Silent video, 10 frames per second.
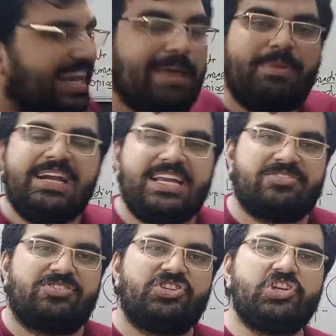labeled
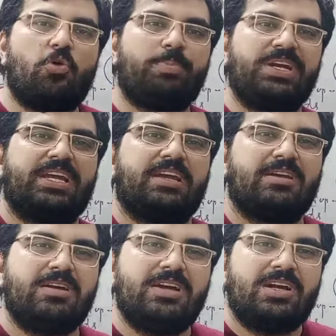as a COPD.
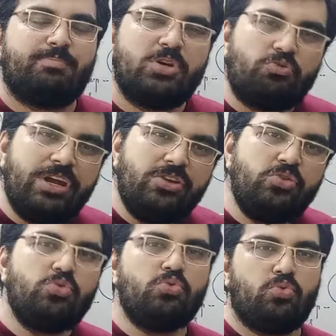But when
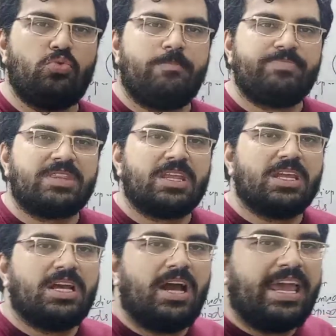you
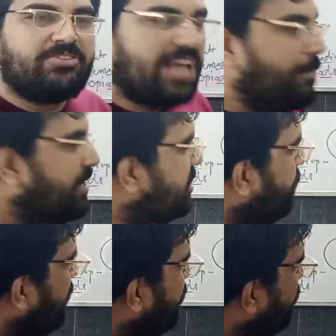examine
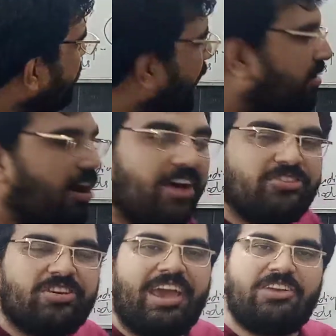the patient and
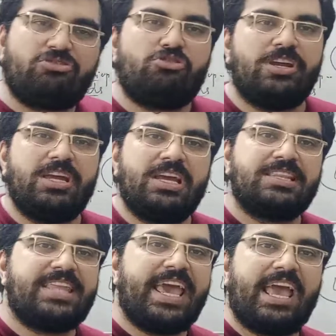ask the history,
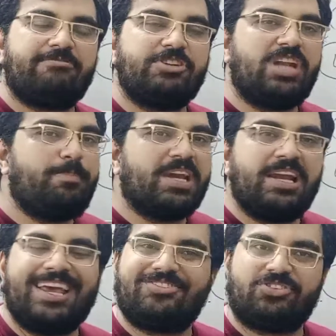they have a
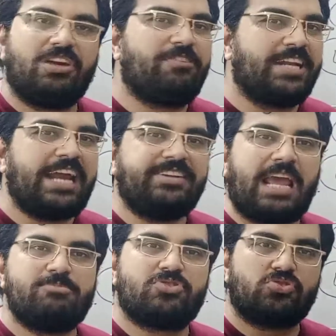typical history of a
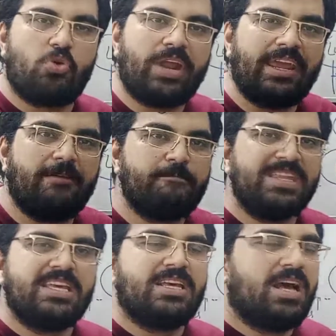nighttime snoring,
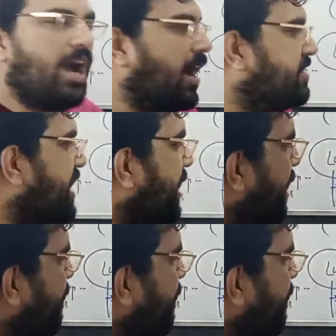they are